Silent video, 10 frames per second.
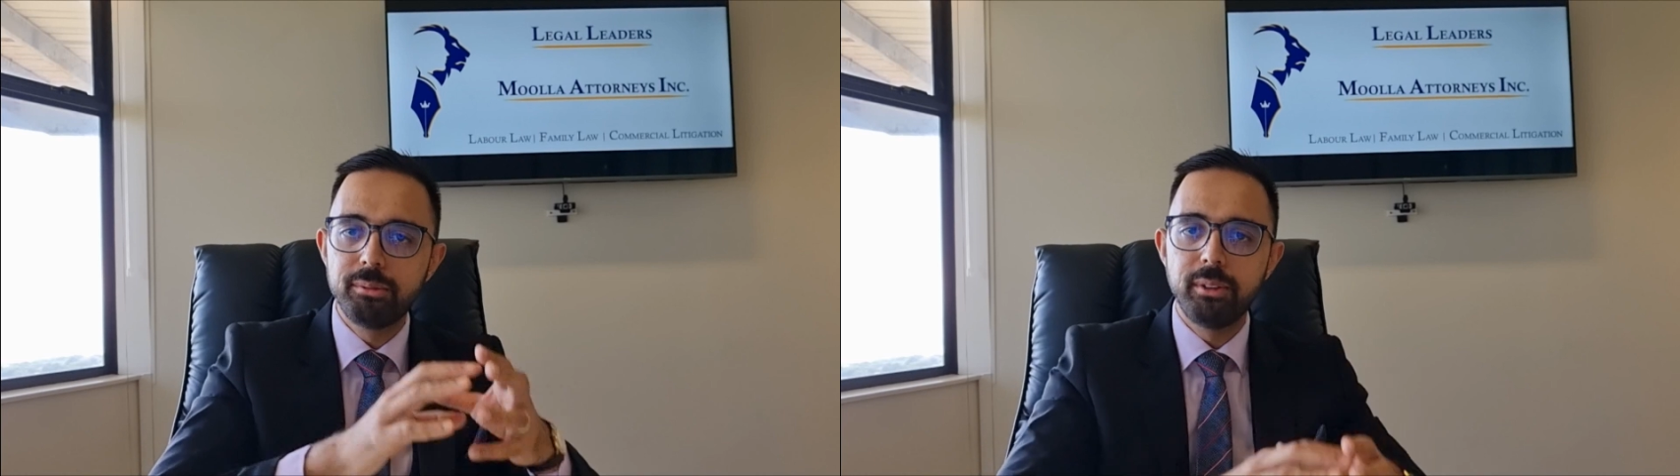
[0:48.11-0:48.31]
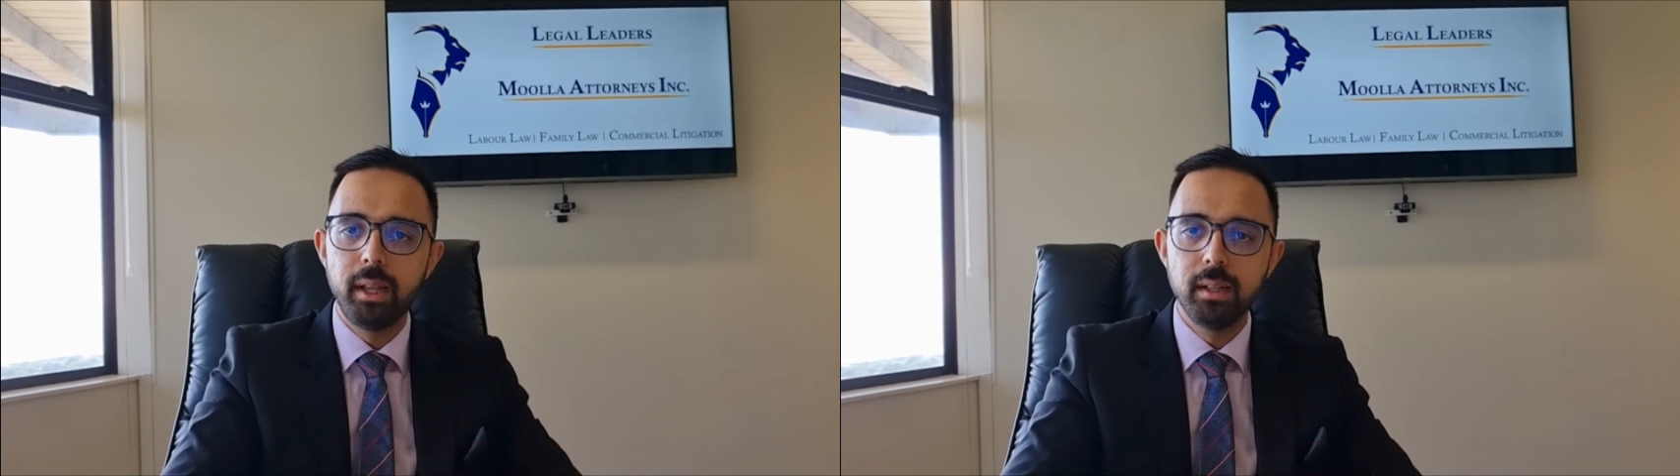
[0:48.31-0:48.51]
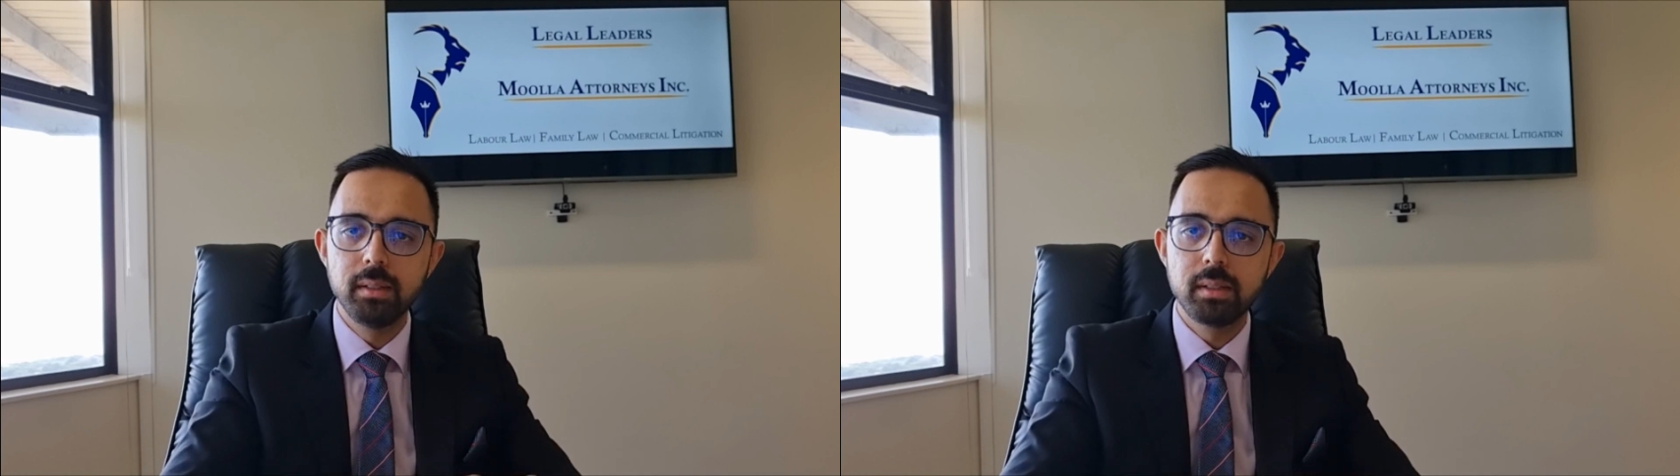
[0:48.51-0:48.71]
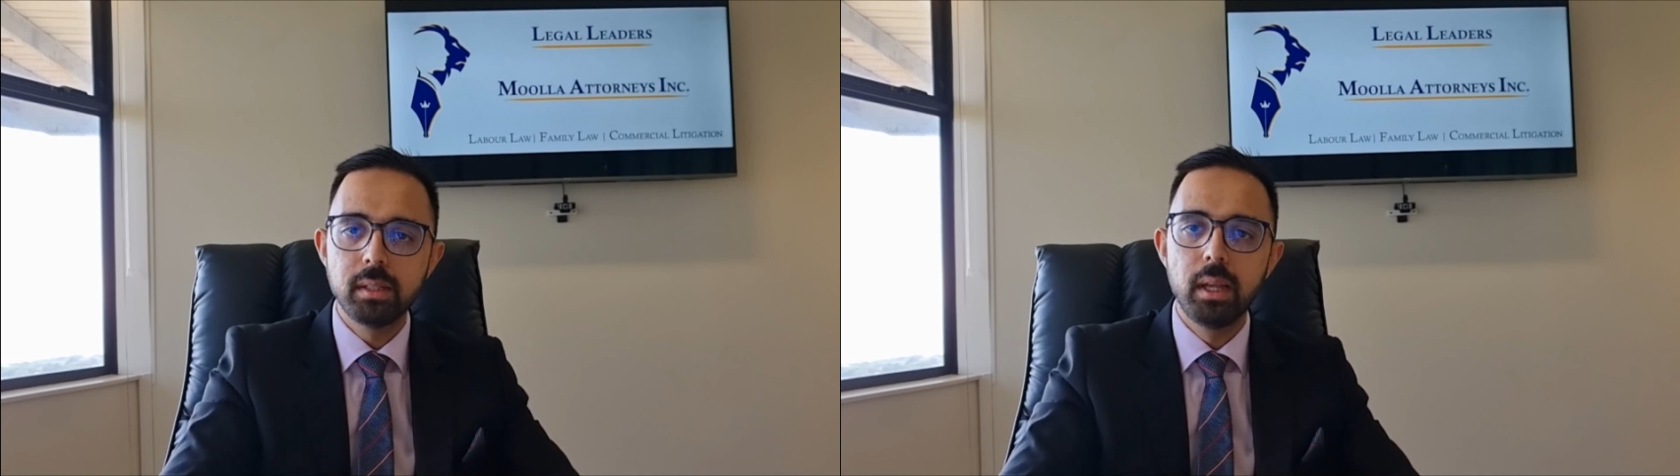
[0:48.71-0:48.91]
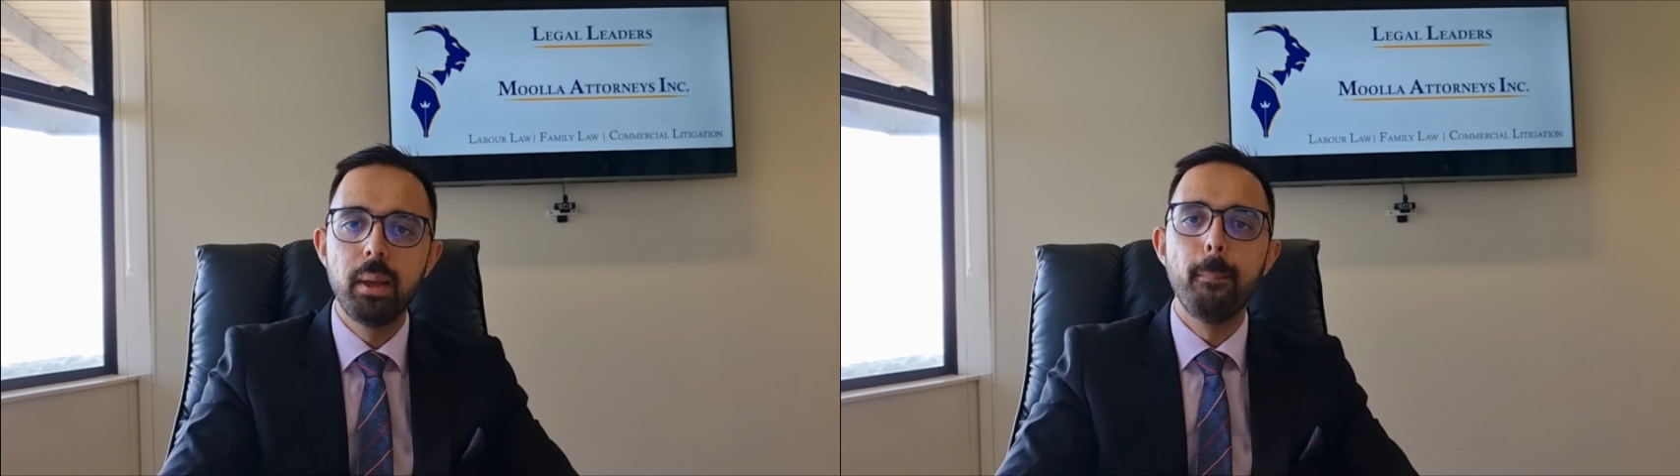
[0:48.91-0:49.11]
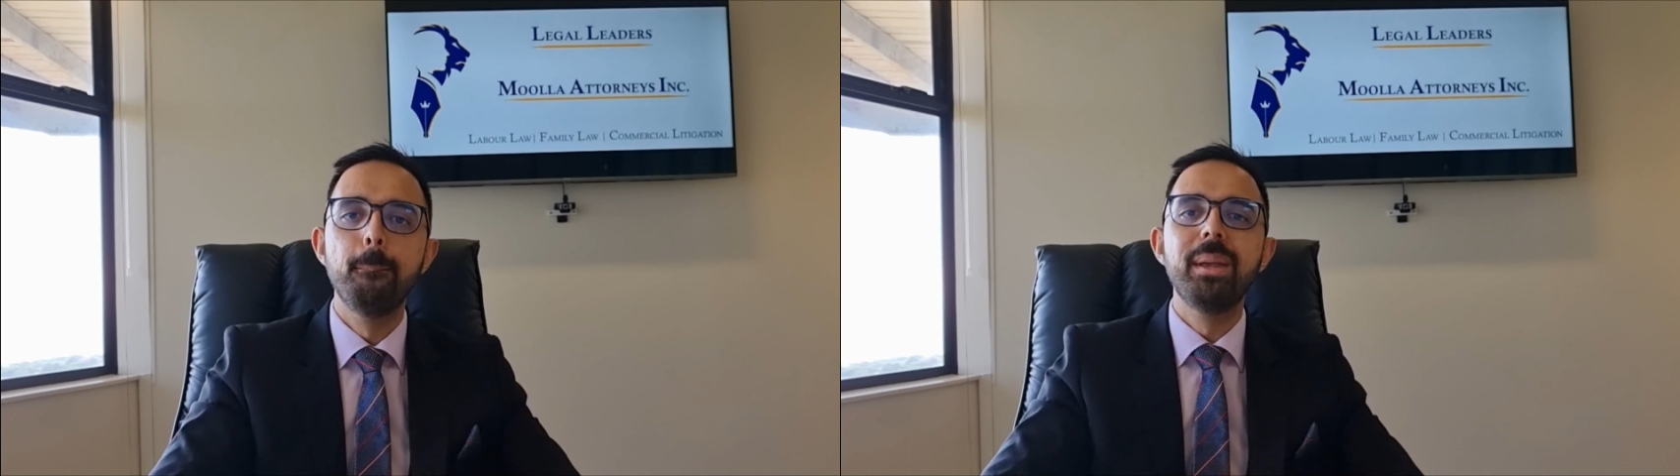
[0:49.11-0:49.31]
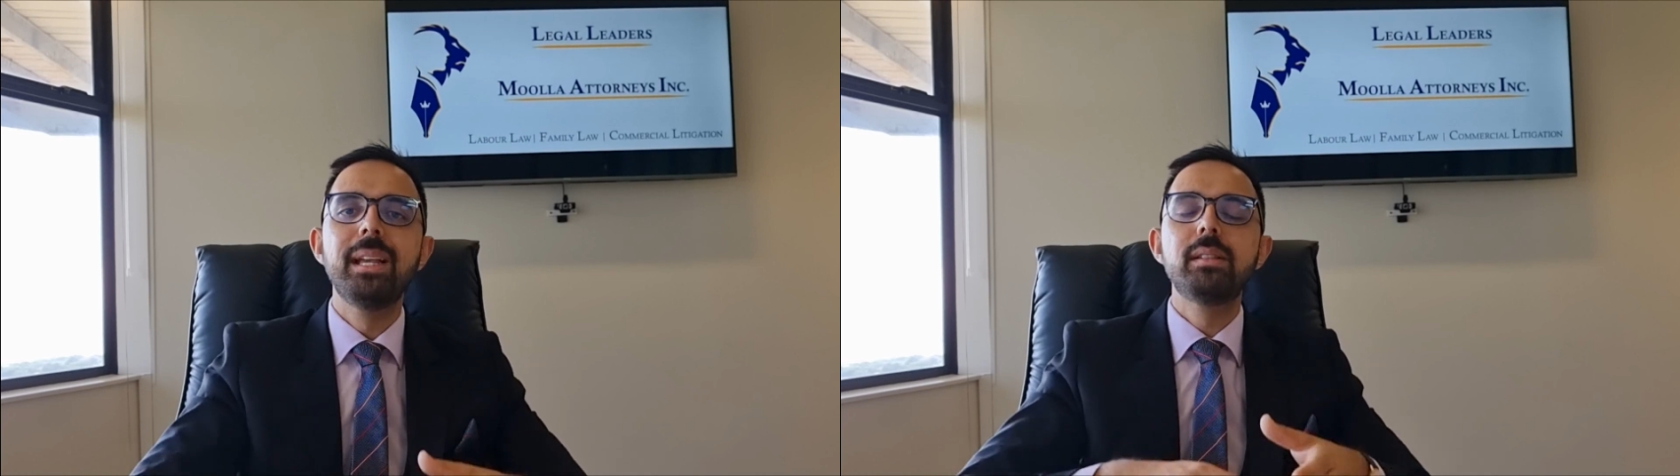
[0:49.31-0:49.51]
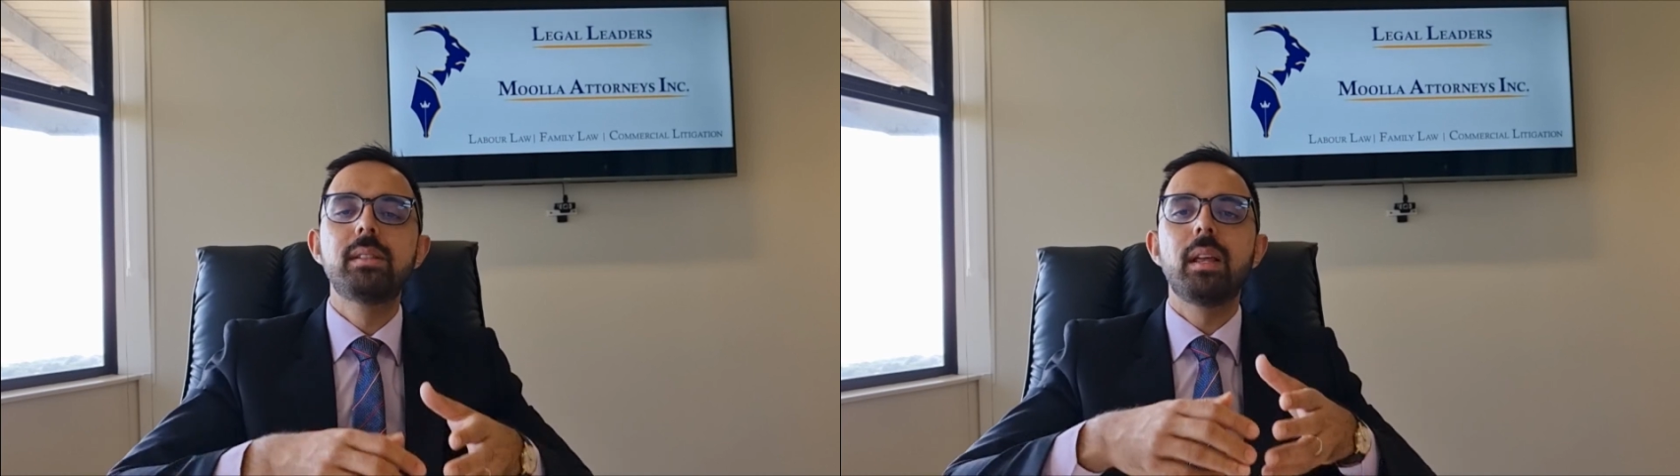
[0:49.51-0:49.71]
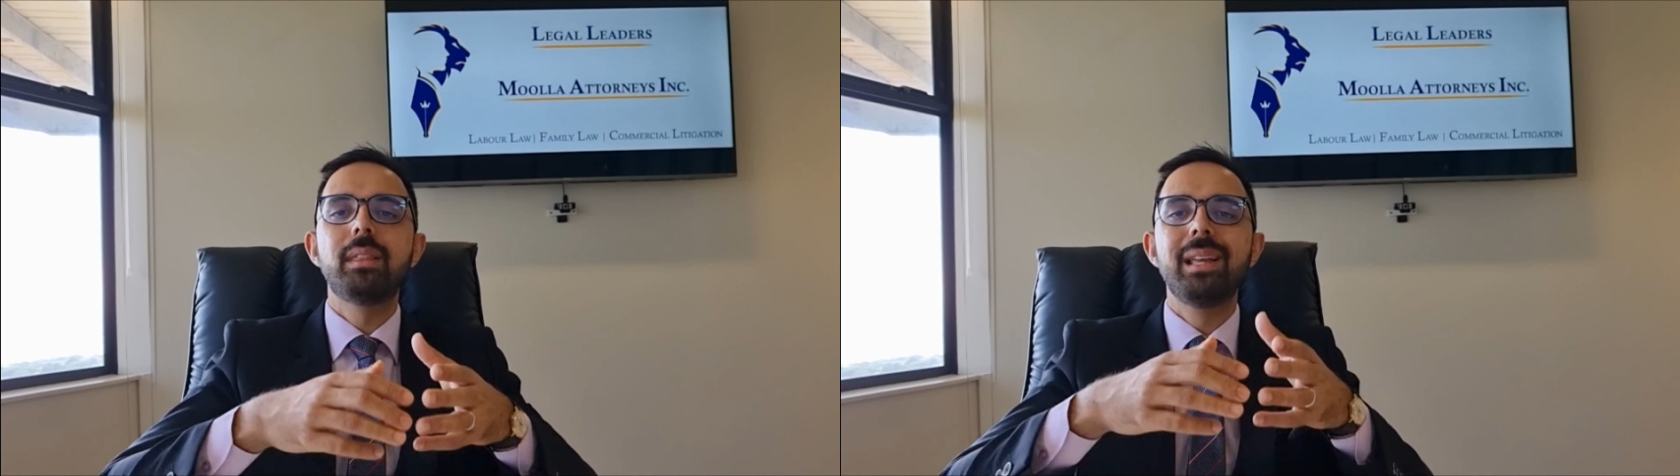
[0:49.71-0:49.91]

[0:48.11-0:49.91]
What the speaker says: fairness means that